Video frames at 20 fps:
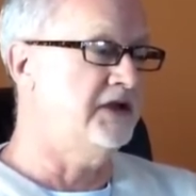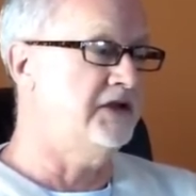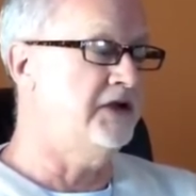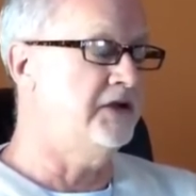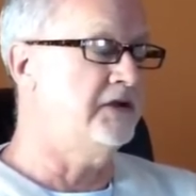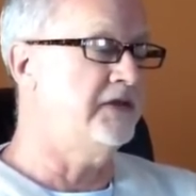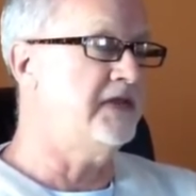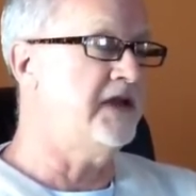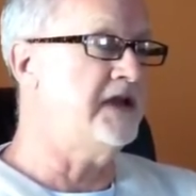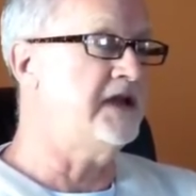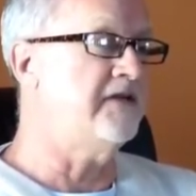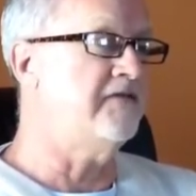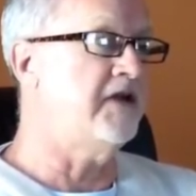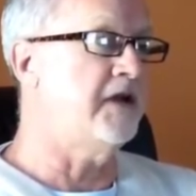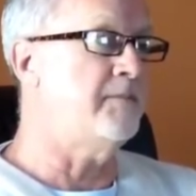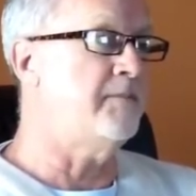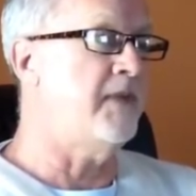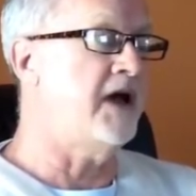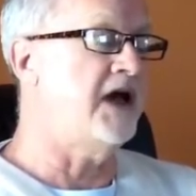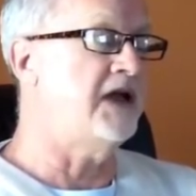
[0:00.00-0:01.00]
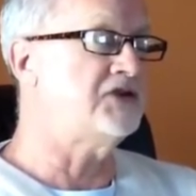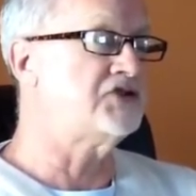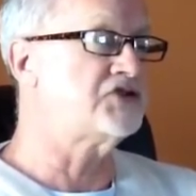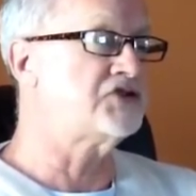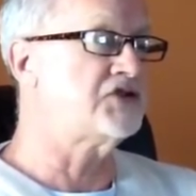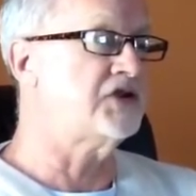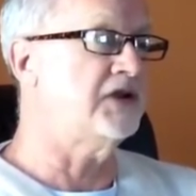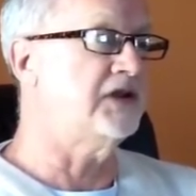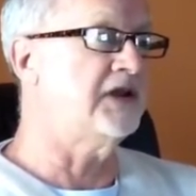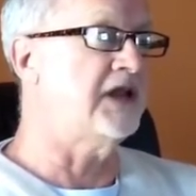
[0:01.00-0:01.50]
you can think of it
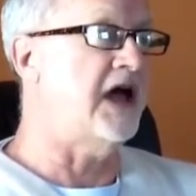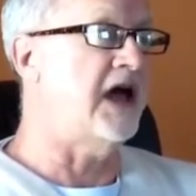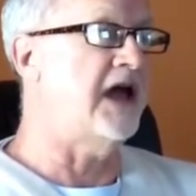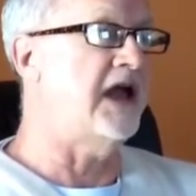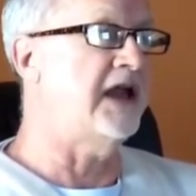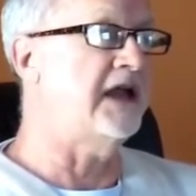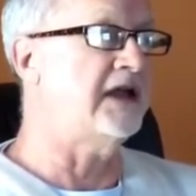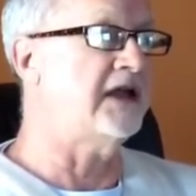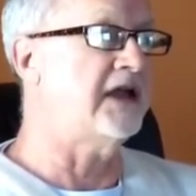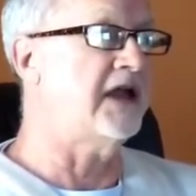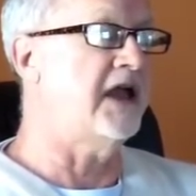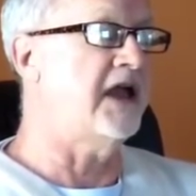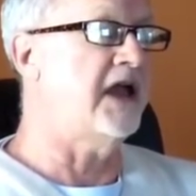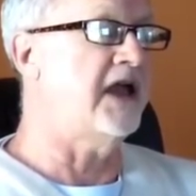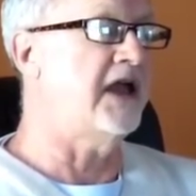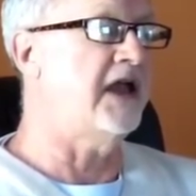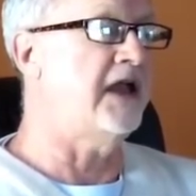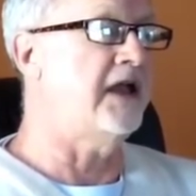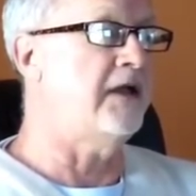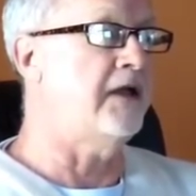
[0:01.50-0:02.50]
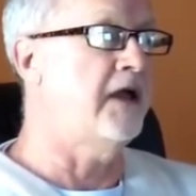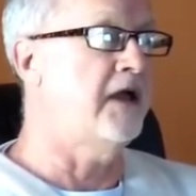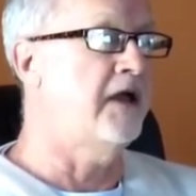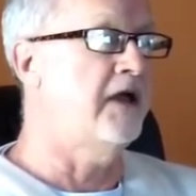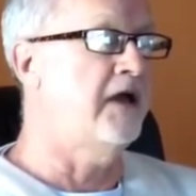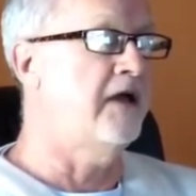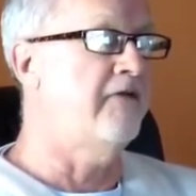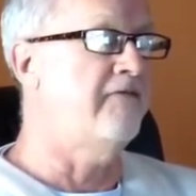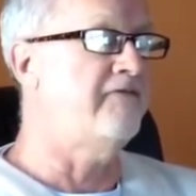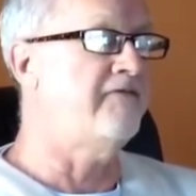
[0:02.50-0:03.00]
much like a
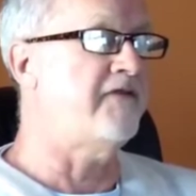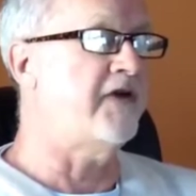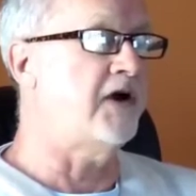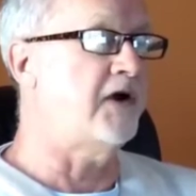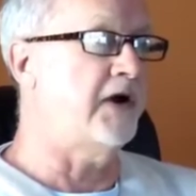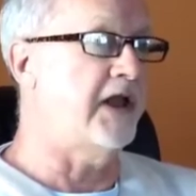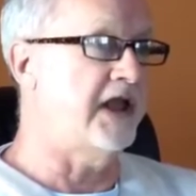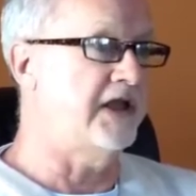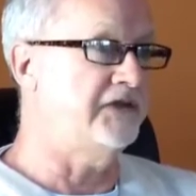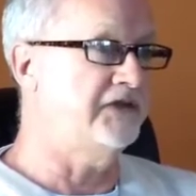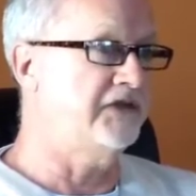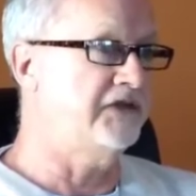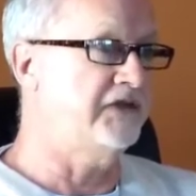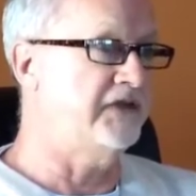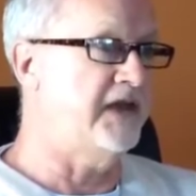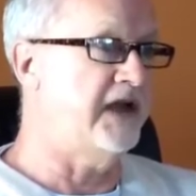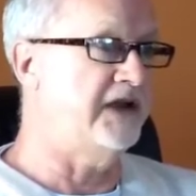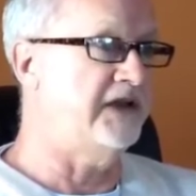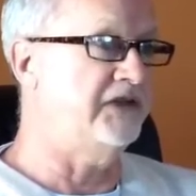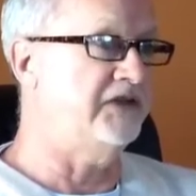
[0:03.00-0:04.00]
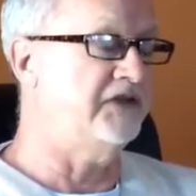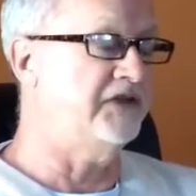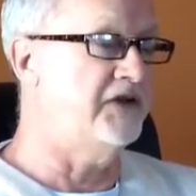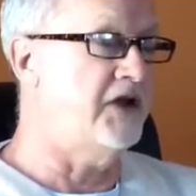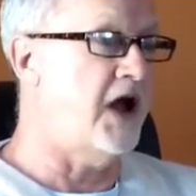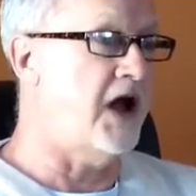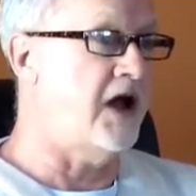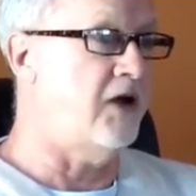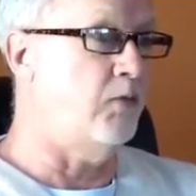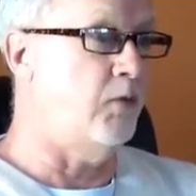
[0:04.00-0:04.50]
furnace that is
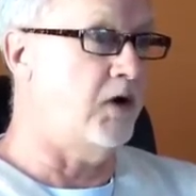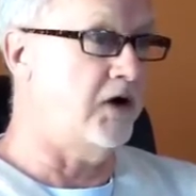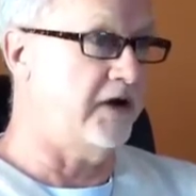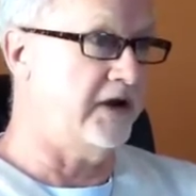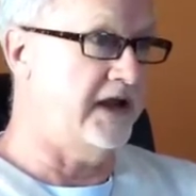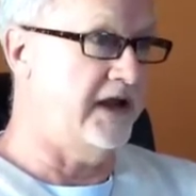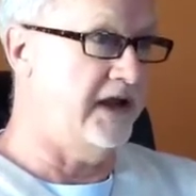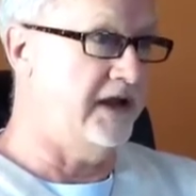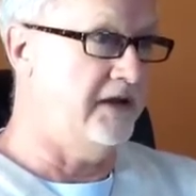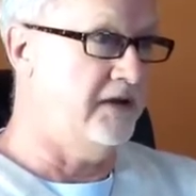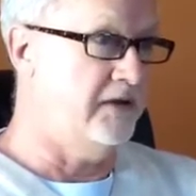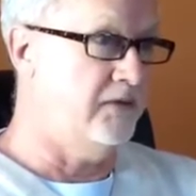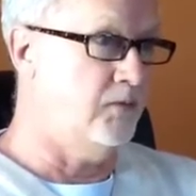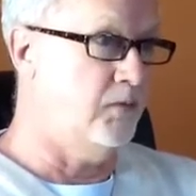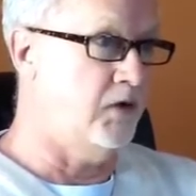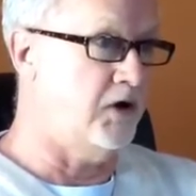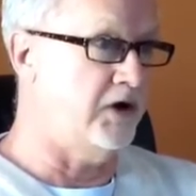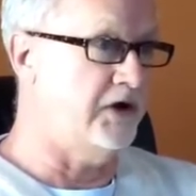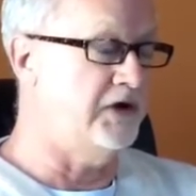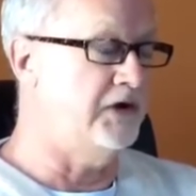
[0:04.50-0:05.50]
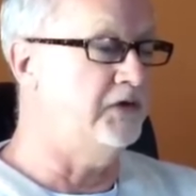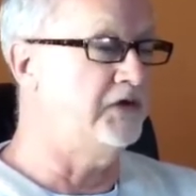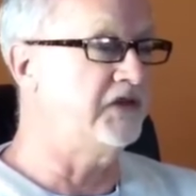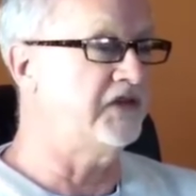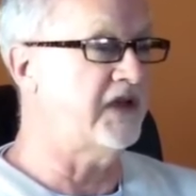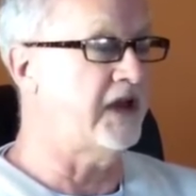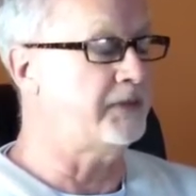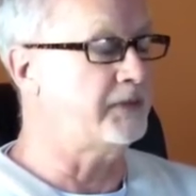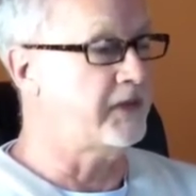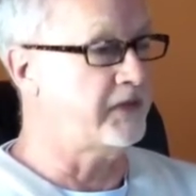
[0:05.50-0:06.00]
not working, where you
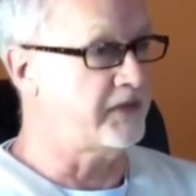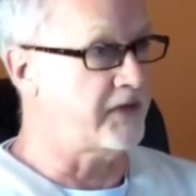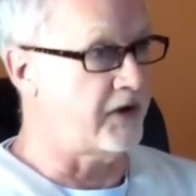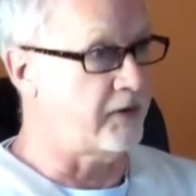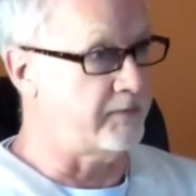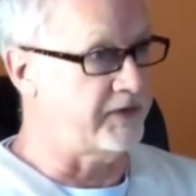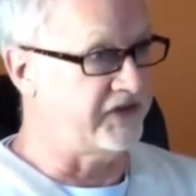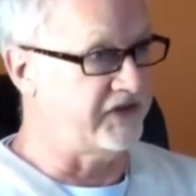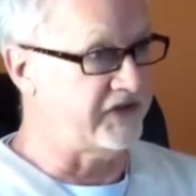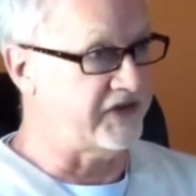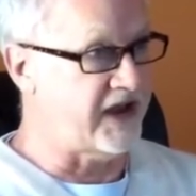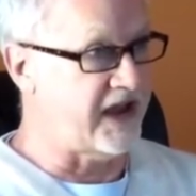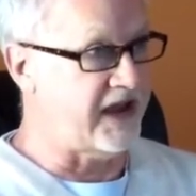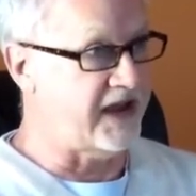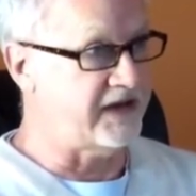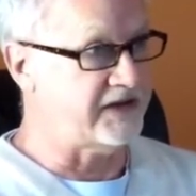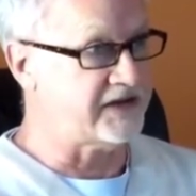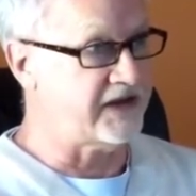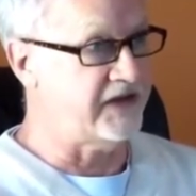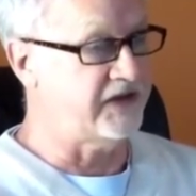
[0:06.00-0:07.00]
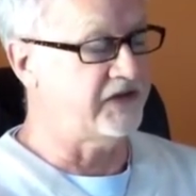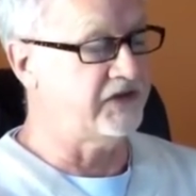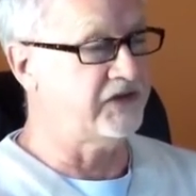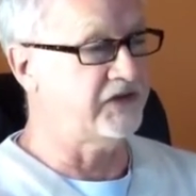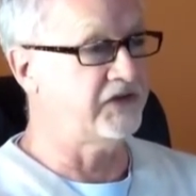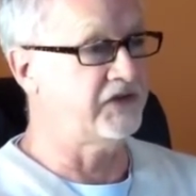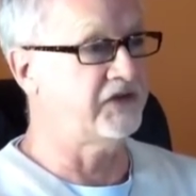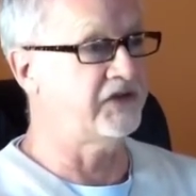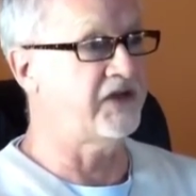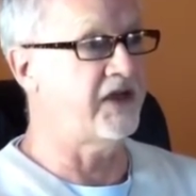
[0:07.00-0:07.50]
set the thermostat at
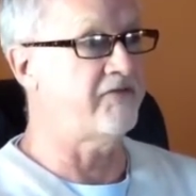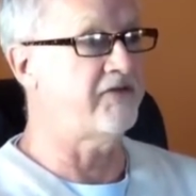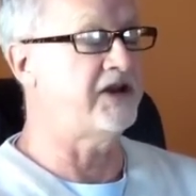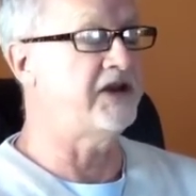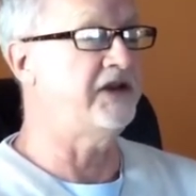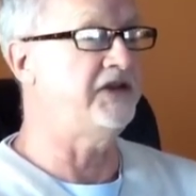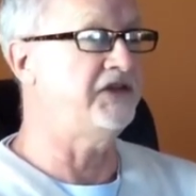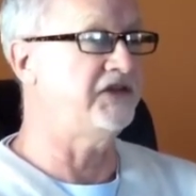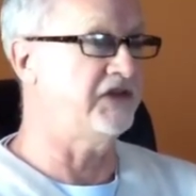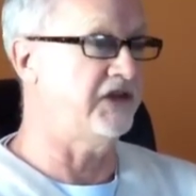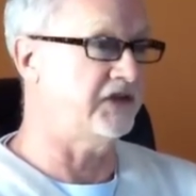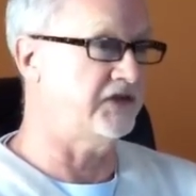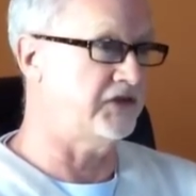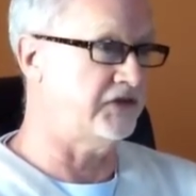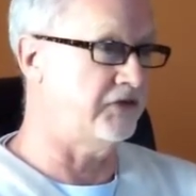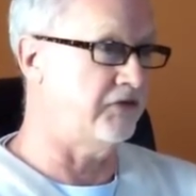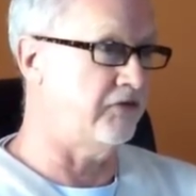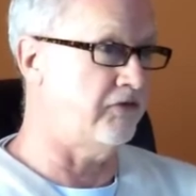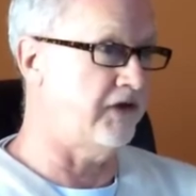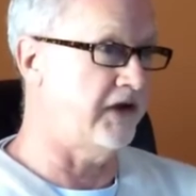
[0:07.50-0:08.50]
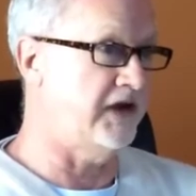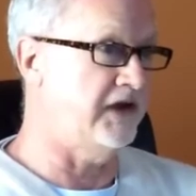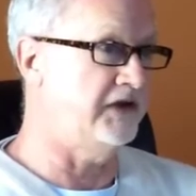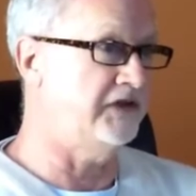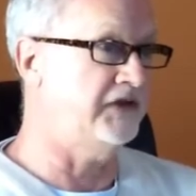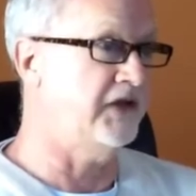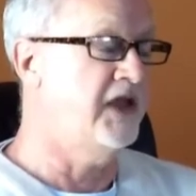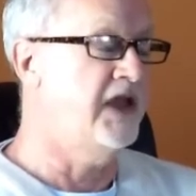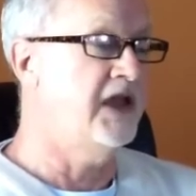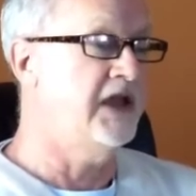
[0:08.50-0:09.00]
76
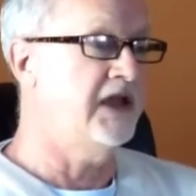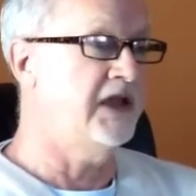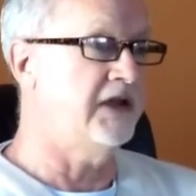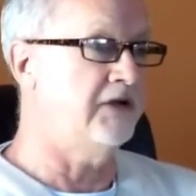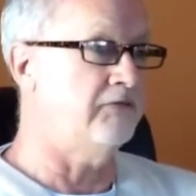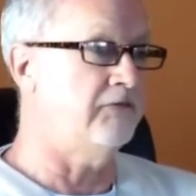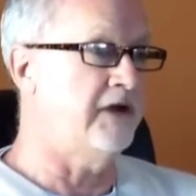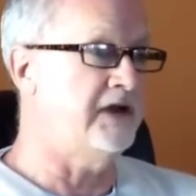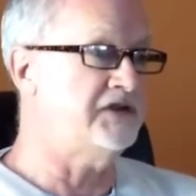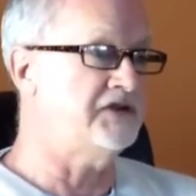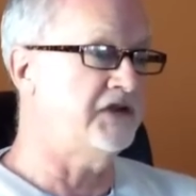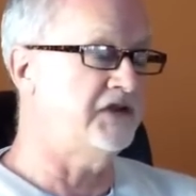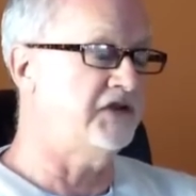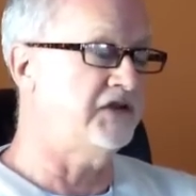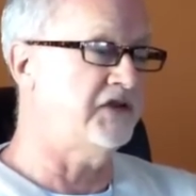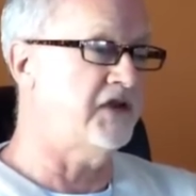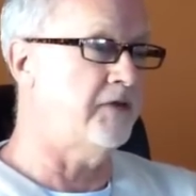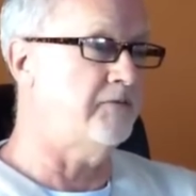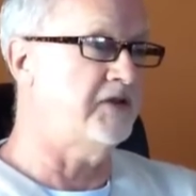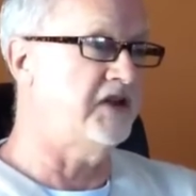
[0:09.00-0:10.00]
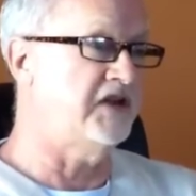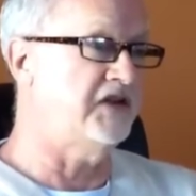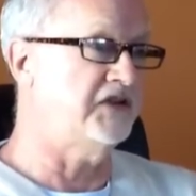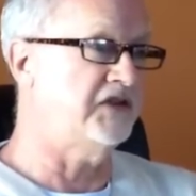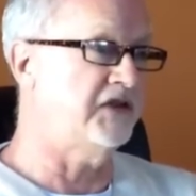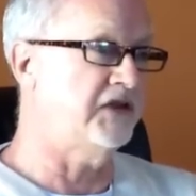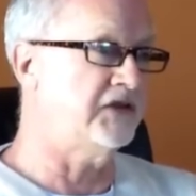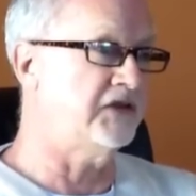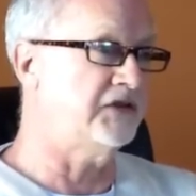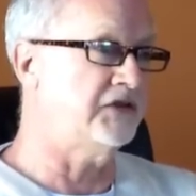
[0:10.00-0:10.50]
degrees, it reaches
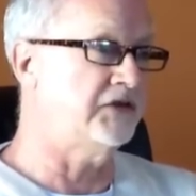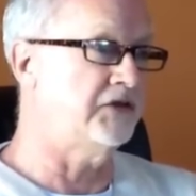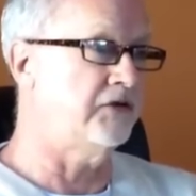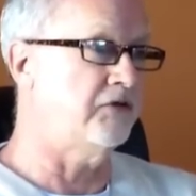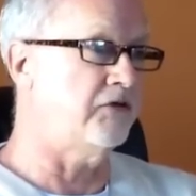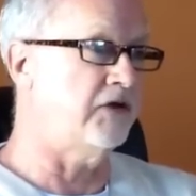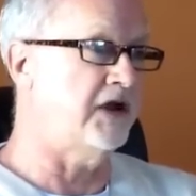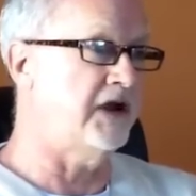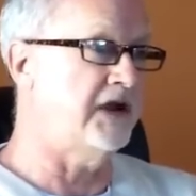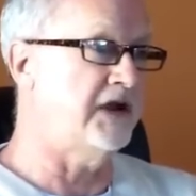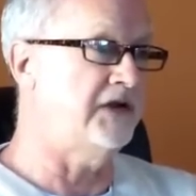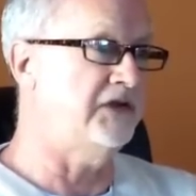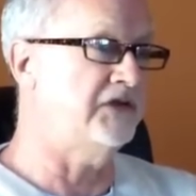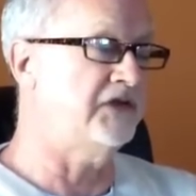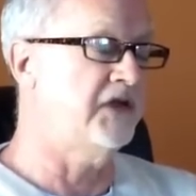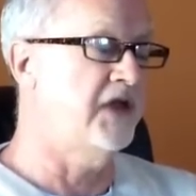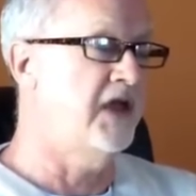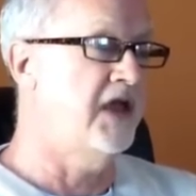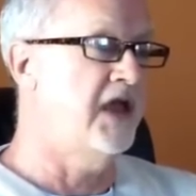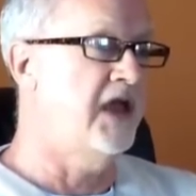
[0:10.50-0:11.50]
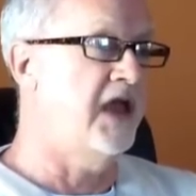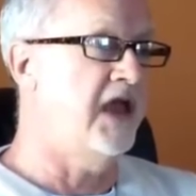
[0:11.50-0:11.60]
76 degrees,